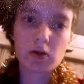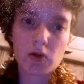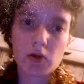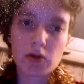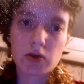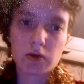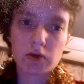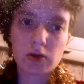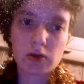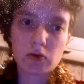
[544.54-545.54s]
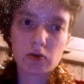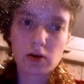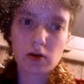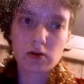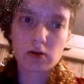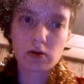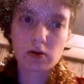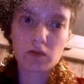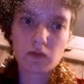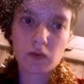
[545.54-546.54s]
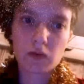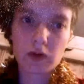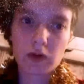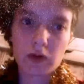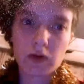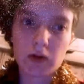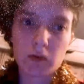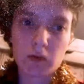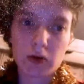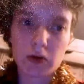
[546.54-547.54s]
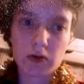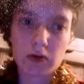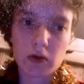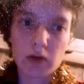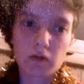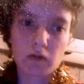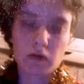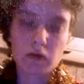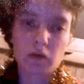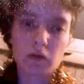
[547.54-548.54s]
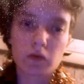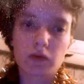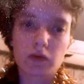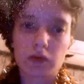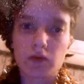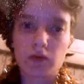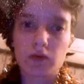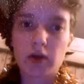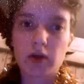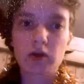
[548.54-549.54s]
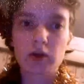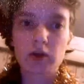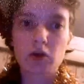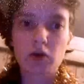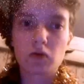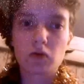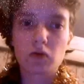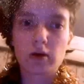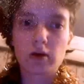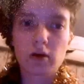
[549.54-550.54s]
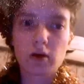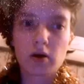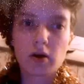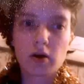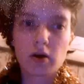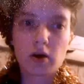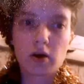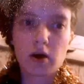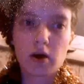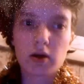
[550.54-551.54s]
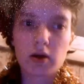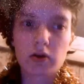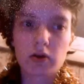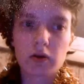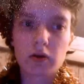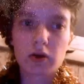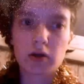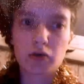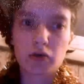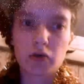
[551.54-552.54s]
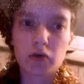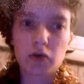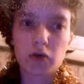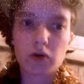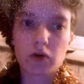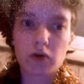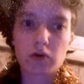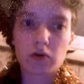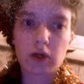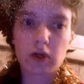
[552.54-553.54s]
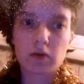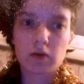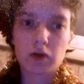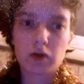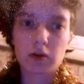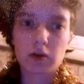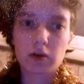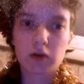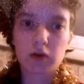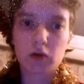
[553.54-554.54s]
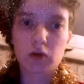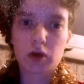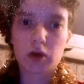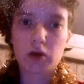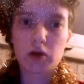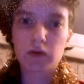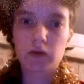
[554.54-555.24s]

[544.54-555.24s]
The microphone didn't work, stupid thing. So I had to use an outside program, ended up using this, webcammax.com, so I wanted to let you guys know about it. If